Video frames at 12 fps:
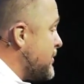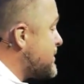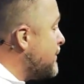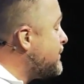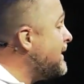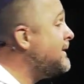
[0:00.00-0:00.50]

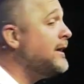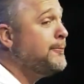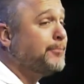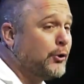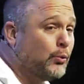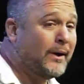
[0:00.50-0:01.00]
There's something
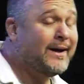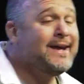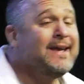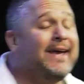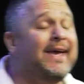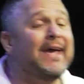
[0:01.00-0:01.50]
deeper to what
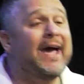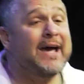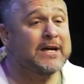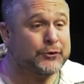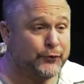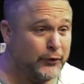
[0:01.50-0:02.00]
he
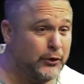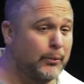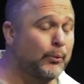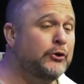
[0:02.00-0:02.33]
has for you.